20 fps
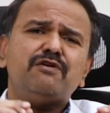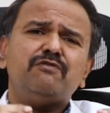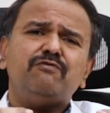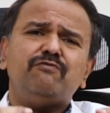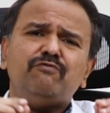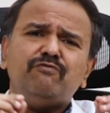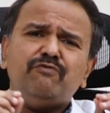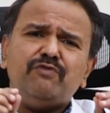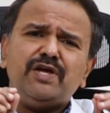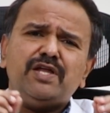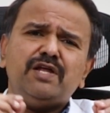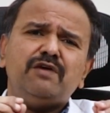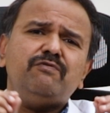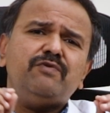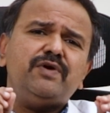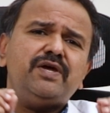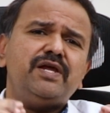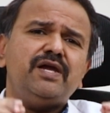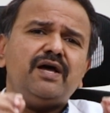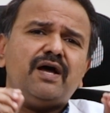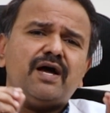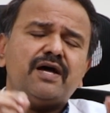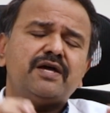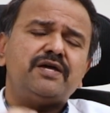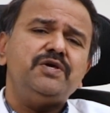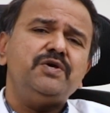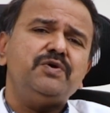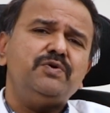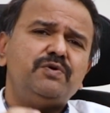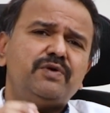of very
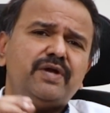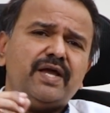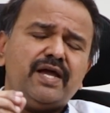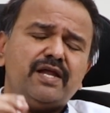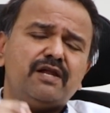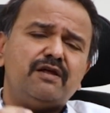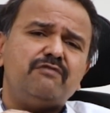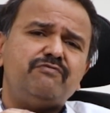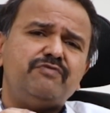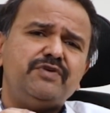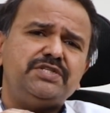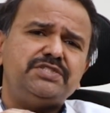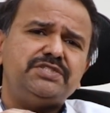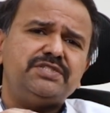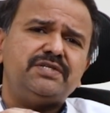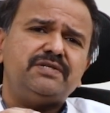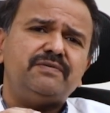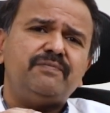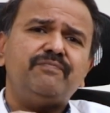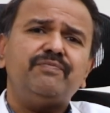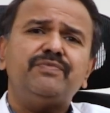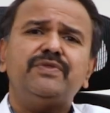acute anal fissure,